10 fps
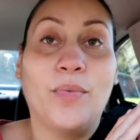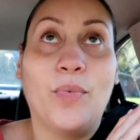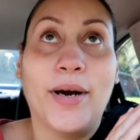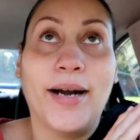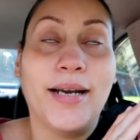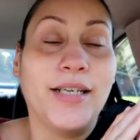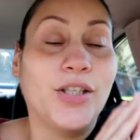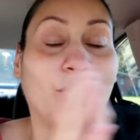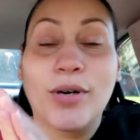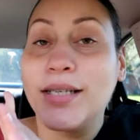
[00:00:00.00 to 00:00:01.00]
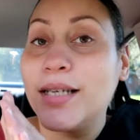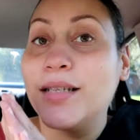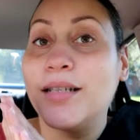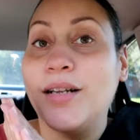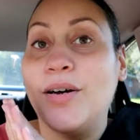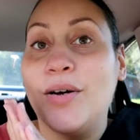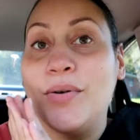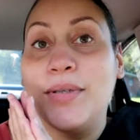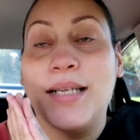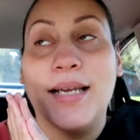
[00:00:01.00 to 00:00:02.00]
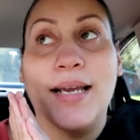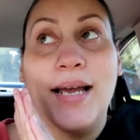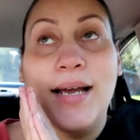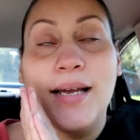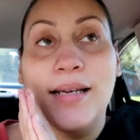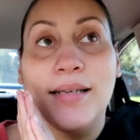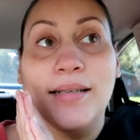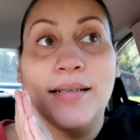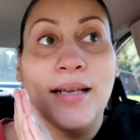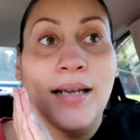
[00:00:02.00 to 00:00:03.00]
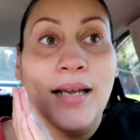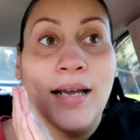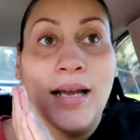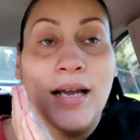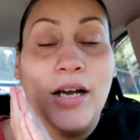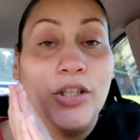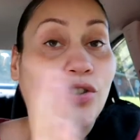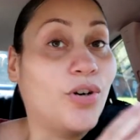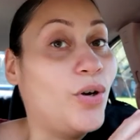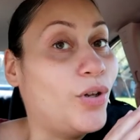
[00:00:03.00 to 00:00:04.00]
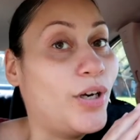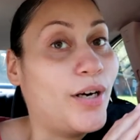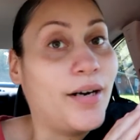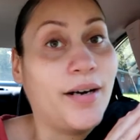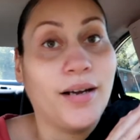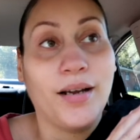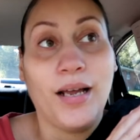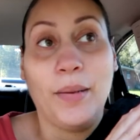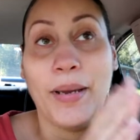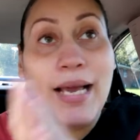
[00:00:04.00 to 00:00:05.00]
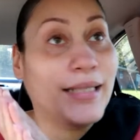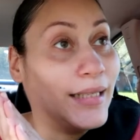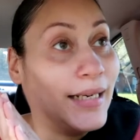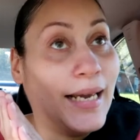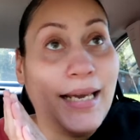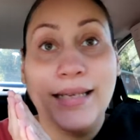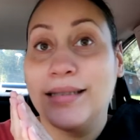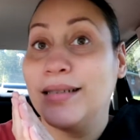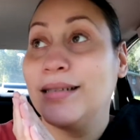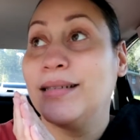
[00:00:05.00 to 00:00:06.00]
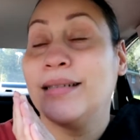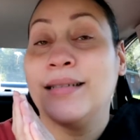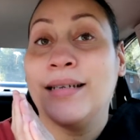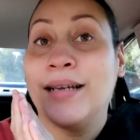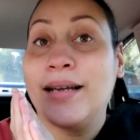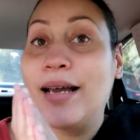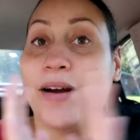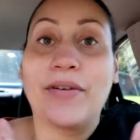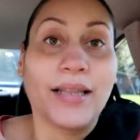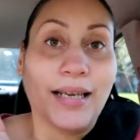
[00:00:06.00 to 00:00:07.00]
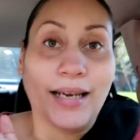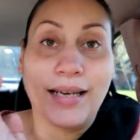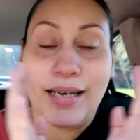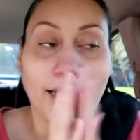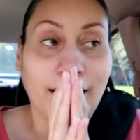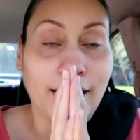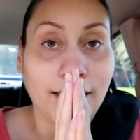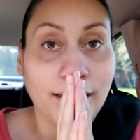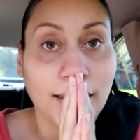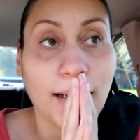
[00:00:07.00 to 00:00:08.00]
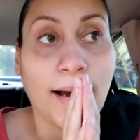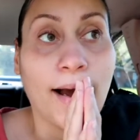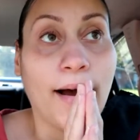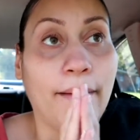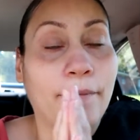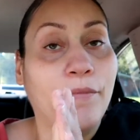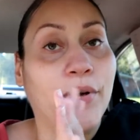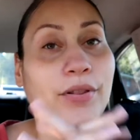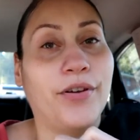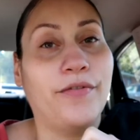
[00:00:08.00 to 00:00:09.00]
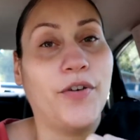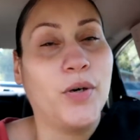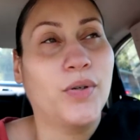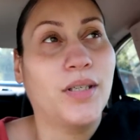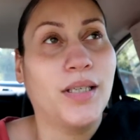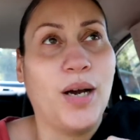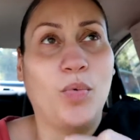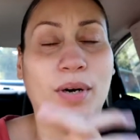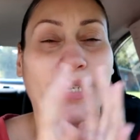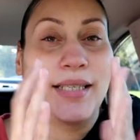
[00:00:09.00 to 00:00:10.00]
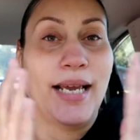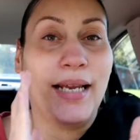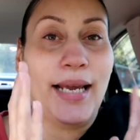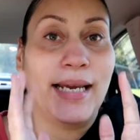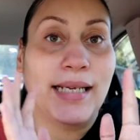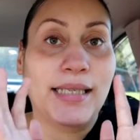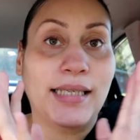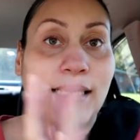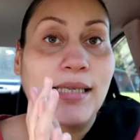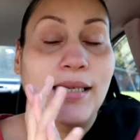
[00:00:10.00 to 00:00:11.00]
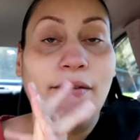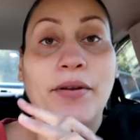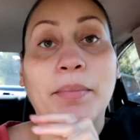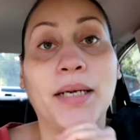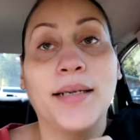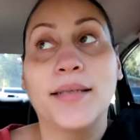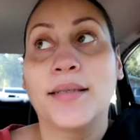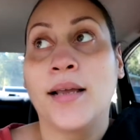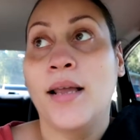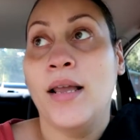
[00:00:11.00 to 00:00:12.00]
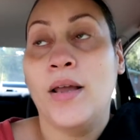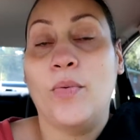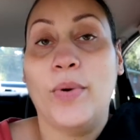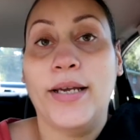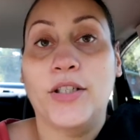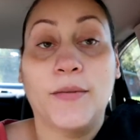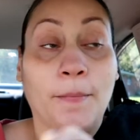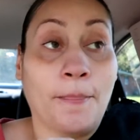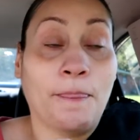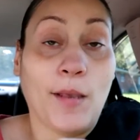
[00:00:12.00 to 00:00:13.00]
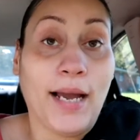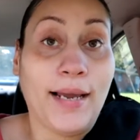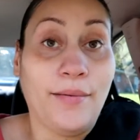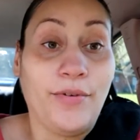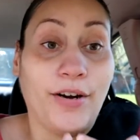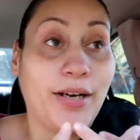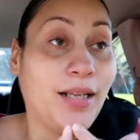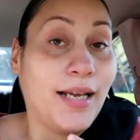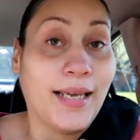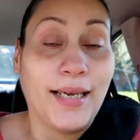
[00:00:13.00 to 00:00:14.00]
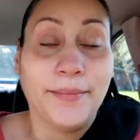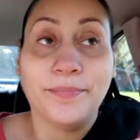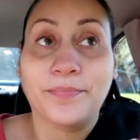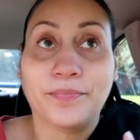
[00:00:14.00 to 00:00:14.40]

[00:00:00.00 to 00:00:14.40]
where he stores his clothes, he has a stroller, a bassinet, everything he needs for the first, I want to say, like 6-7 months, which I am very lucky.